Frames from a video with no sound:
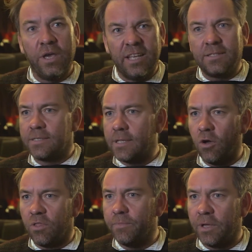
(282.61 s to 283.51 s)
and
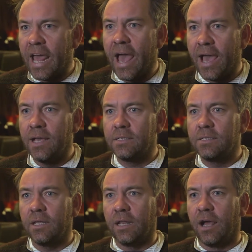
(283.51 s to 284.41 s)
sell them an ad,
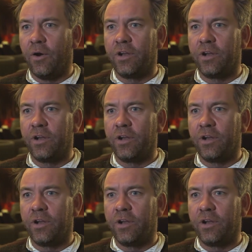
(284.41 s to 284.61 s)
you know.